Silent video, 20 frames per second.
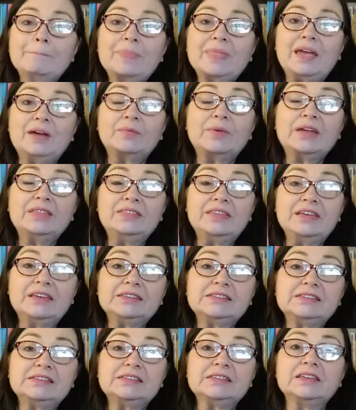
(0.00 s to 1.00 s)
I read
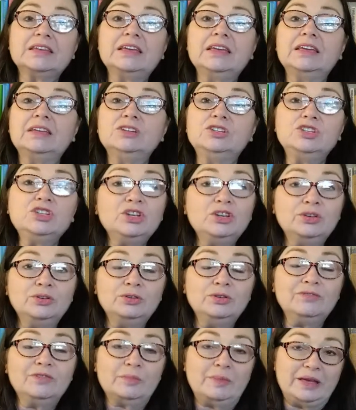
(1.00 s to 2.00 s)
this in June
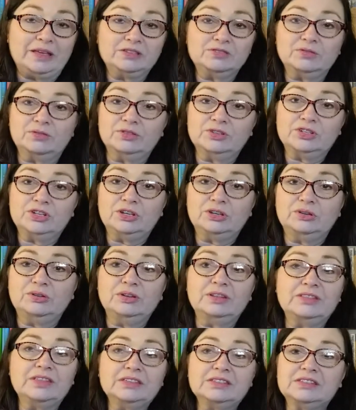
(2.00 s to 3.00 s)
for Pastoral June.
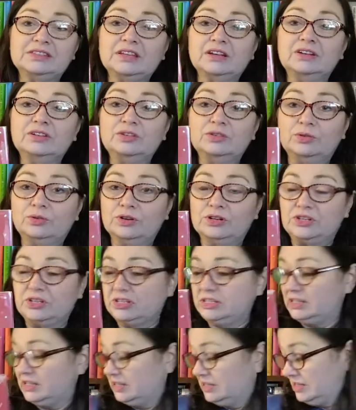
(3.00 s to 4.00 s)
This is a
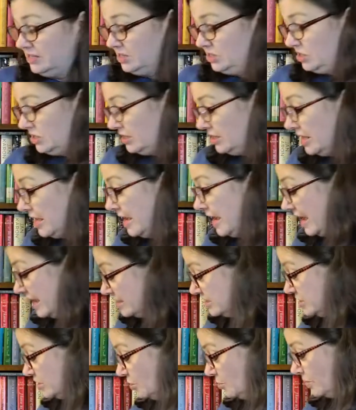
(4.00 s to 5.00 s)
gorgeous edition. I
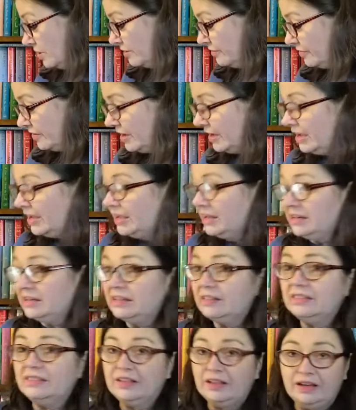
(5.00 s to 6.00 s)
still want to find
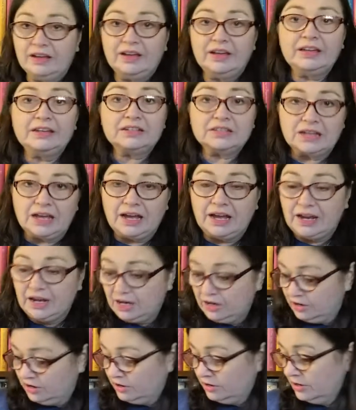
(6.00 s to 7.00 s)
the
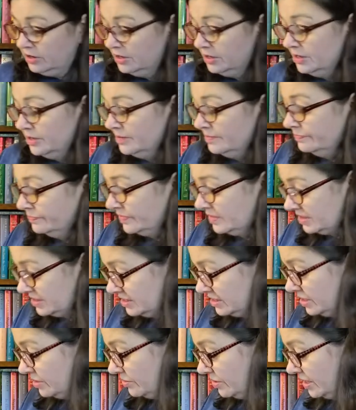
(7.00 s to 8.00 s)
entire
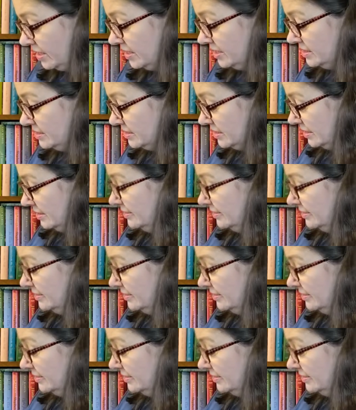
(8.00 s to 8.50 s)
series.